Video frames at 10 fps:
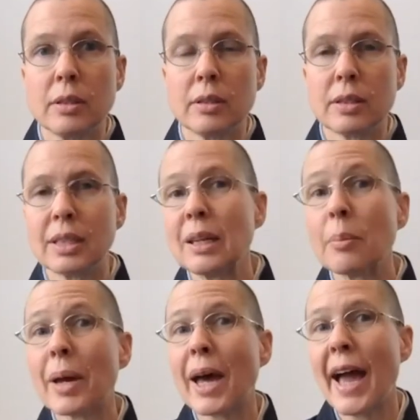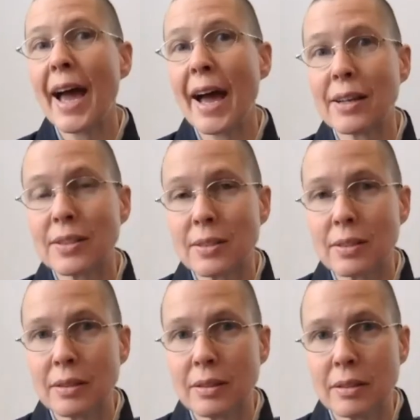to get
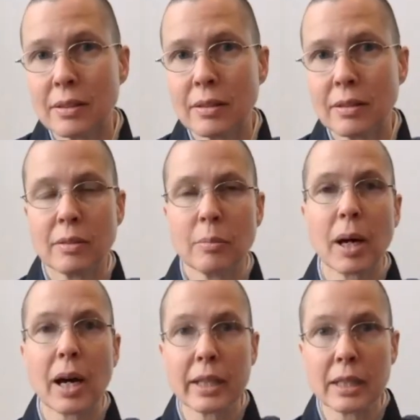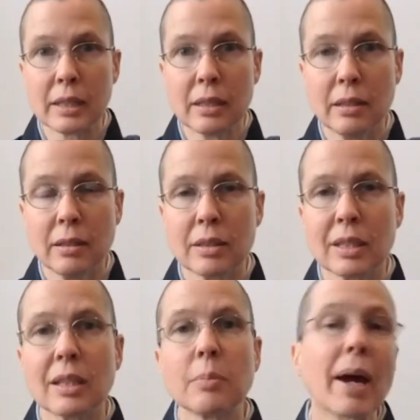past body, to
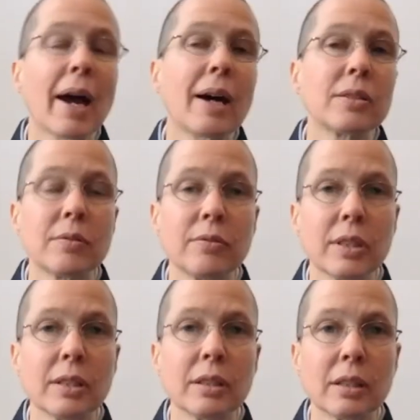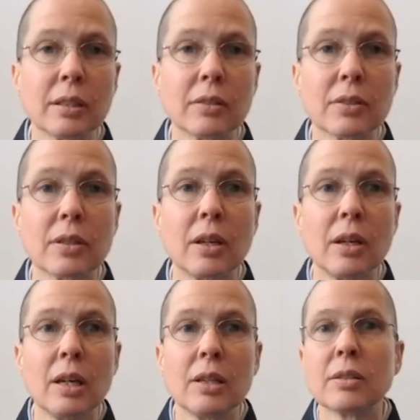get past feelings,
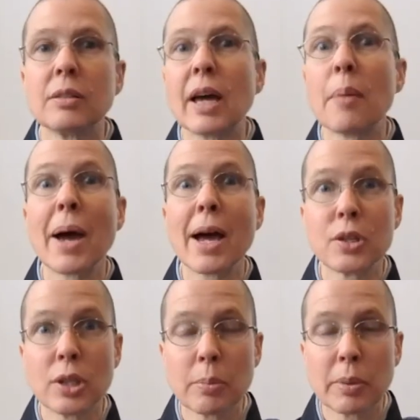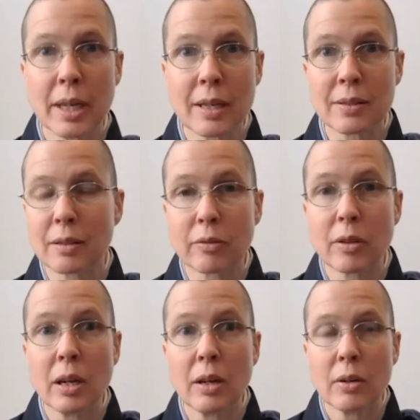to that magic place of
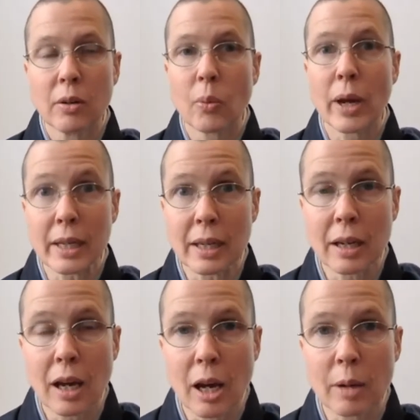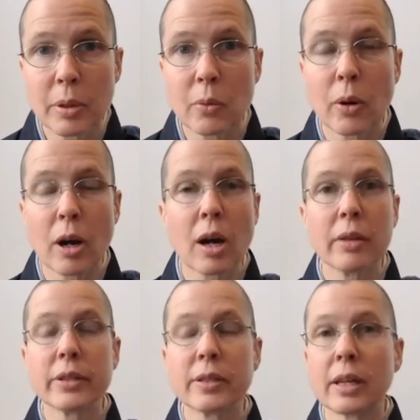waking up where all of
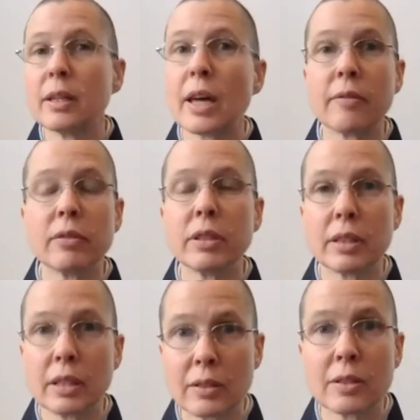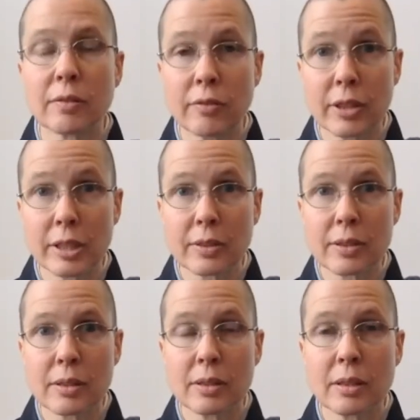a sudden everything is
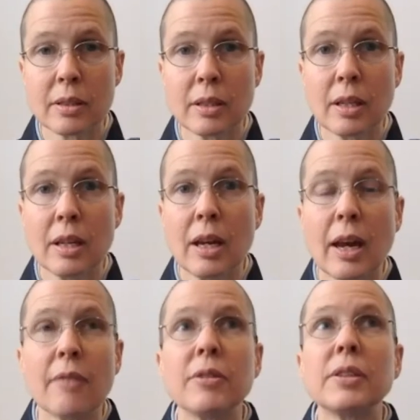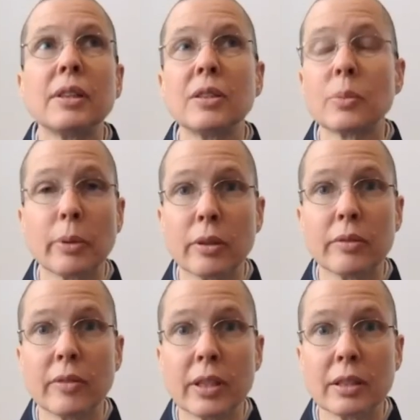fixed, everything is
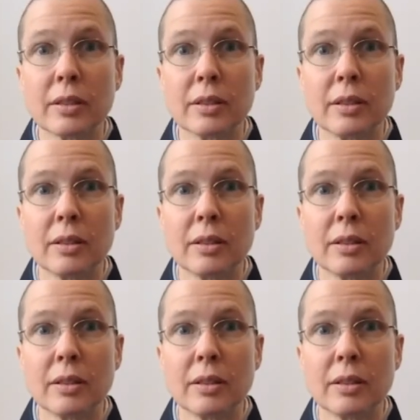perfect.